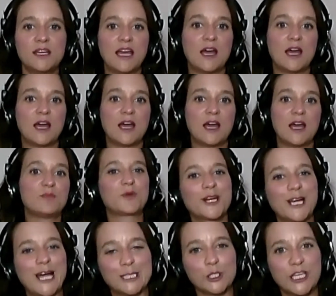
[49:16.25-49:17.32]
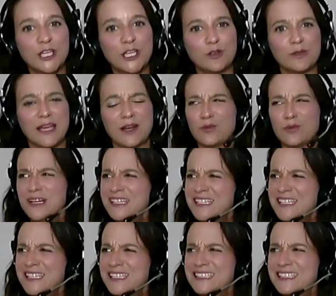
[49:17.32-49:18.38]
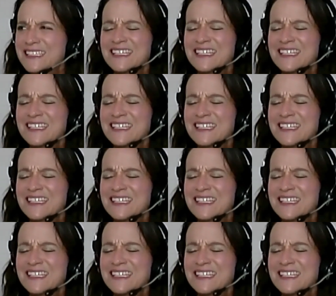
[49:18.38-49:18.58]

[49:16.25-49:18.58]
And people are going to kind of look at you like, what?